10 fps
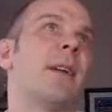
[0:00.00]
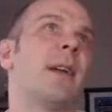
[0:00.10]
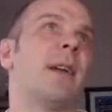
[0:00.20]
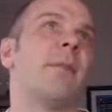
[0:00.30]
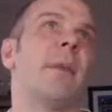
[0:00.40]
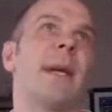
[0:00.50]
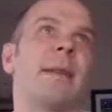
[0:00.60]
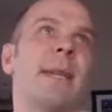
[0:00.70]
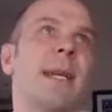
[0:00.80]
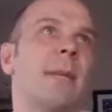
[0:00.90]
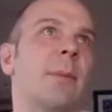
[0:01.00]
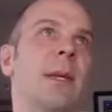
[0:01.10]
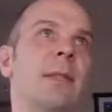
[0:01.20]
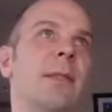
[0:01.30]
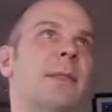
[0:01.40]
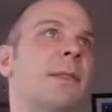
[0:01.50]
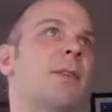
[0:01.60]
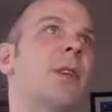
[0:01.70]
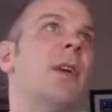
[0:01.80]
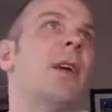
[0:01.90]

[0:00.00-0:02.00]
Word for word: I have my exact message.